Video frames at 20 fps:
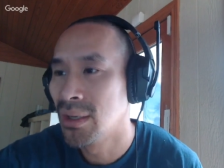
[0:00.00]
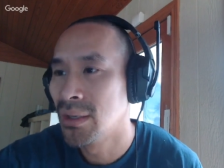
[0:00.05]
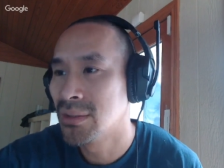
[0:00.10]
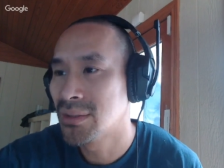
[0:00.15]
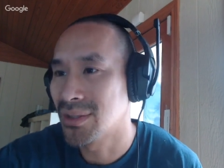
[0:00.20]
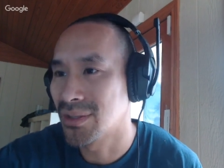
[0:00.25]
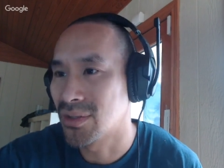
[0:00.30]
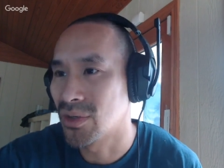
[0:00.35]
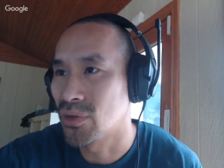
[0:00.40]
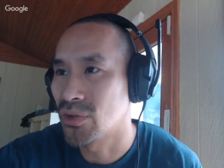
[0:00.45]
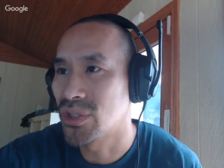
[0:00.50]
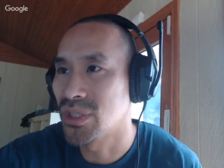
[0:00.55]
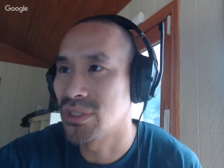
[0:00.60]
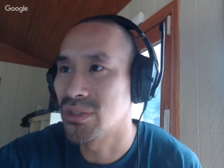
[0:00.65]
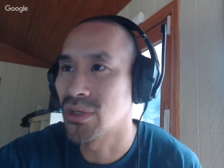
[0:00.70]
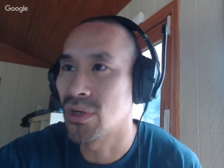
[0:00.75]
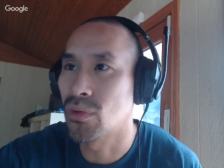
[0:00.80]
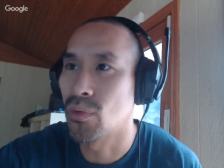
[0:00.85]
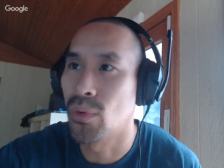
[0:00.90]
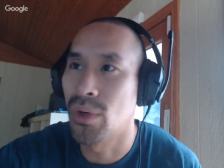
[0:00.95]

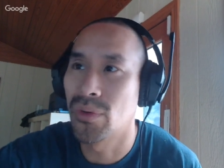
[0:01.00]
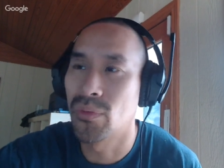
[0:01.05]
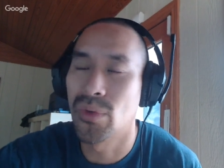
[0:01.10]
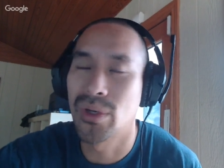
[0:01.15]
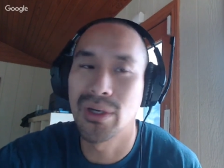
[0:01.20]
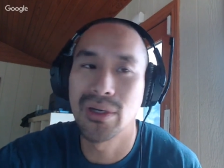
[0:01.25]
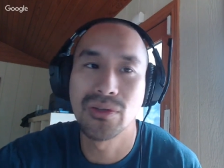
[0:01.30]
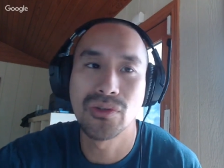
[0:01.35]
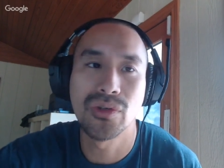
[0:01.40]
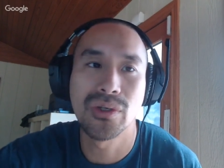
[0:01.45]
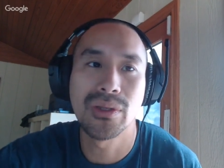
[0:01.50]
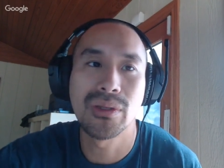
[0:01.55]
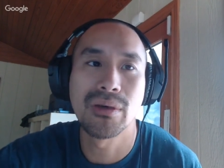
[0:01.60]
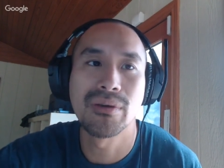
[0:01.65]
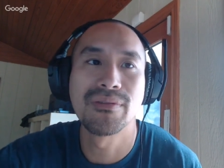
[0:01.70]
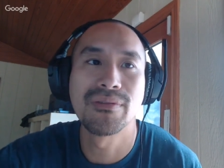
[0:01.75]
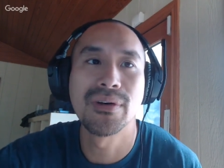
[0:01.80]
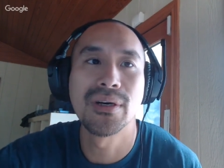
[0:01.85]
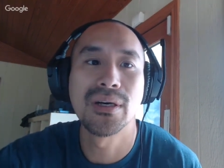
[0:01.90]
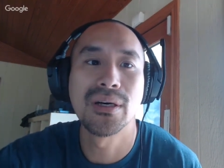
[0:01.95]
Satoshis are 1/100th
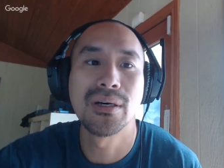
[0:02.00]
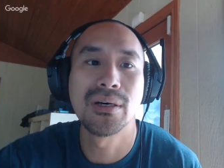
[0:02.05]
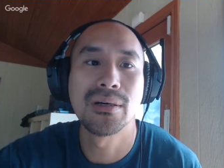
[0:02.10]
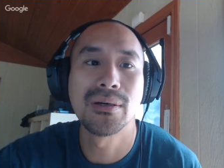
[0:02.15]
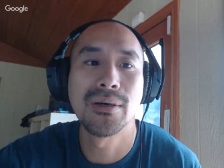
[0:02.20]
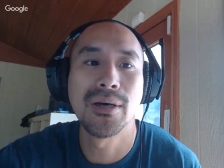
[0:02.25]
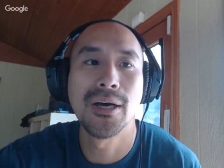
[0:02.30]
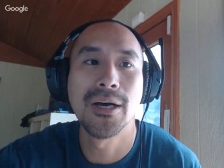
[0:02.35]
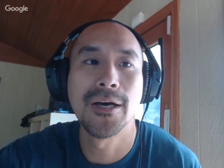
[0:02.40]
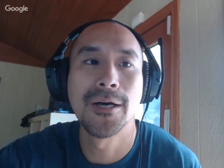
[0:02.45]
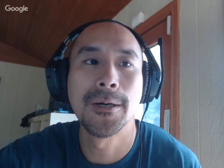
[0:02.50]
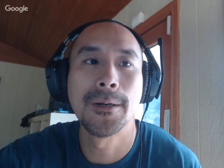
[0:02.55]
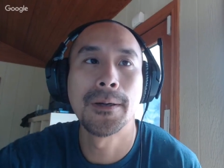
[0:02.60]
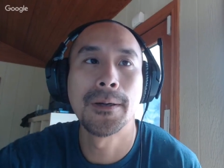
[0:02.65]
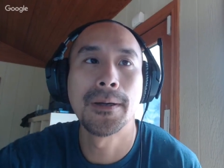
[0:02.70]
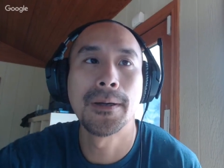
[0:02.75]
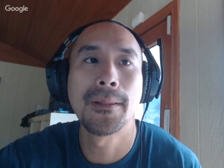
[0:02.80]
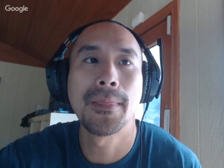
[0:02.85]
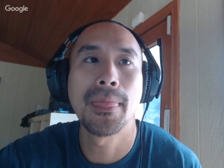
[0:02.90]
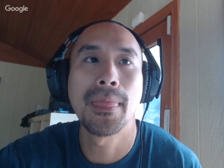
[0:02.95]
of
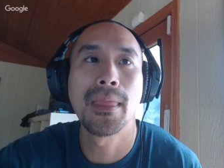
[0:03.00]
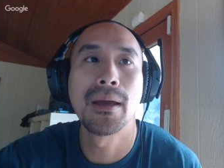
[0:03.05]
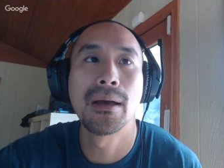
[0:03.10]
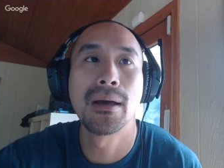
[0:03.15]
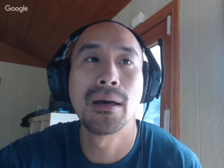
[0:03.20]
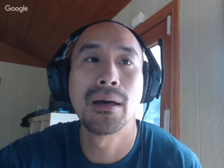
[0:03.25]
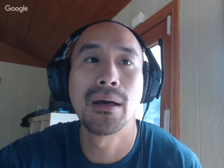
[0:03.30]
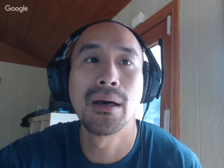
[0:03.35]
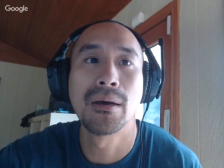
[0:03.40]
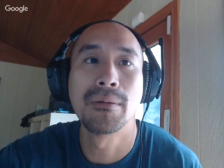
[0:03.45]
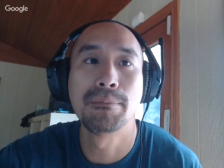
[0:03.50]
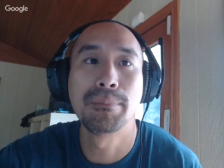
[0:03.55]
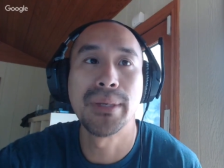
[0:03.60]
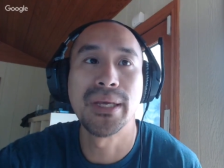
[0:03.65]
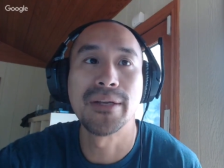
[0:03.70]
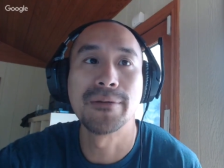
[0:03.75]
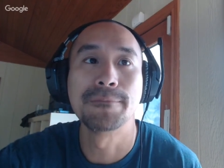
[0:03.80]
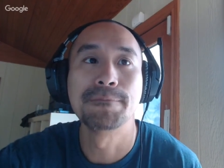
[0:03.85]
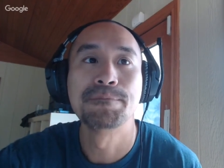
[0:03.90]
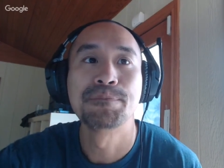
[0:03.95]
a
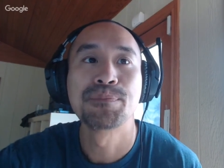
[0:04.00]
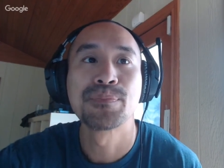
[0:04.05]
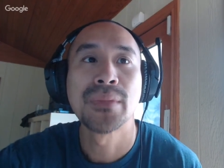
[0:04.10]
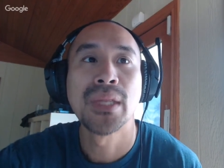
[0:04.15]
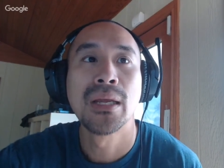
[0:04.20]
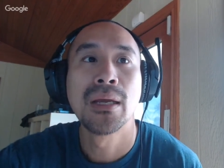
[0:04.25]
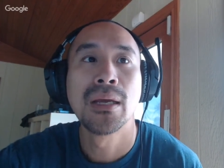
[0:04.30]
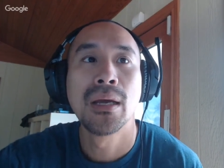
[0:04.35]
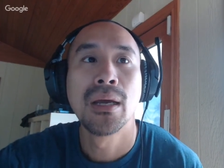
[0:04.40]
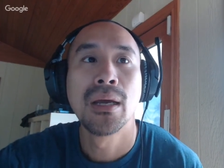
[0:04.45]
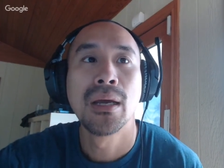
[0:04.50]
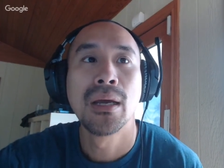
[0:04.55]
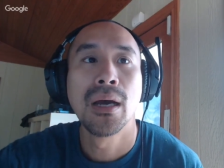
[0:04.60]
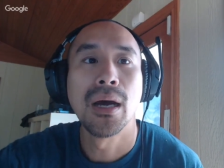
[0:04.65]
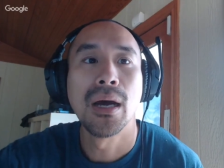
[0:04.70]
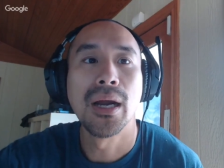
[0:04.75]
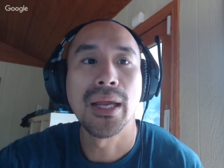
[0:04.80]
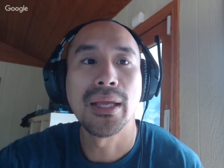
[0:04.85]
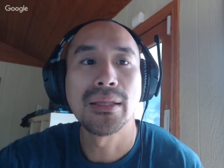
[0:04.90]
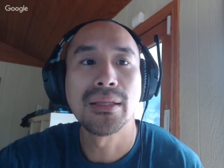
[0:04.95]
bit. All
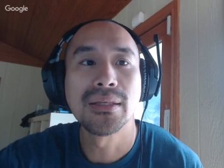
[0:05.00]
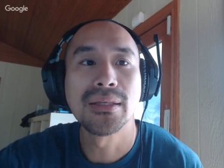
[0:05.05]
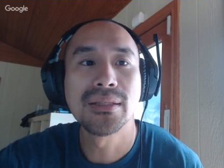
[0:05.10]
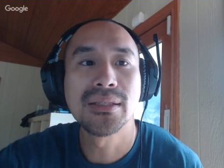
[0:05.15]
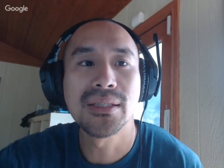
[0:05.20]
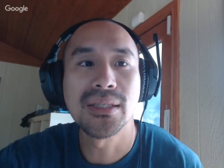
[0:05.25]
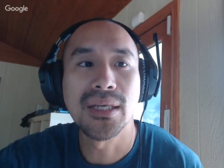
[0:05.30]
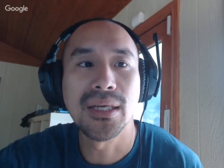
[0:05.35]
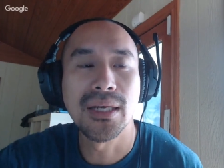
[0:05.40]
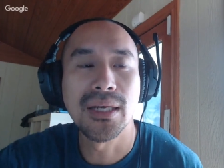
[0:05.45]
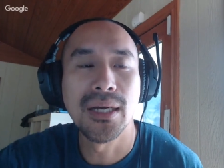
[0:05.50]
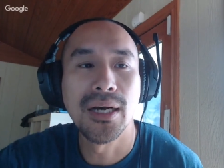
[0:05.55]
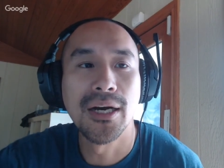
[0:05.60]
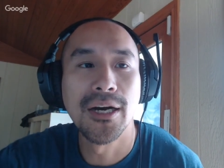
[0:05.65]
right, let's see.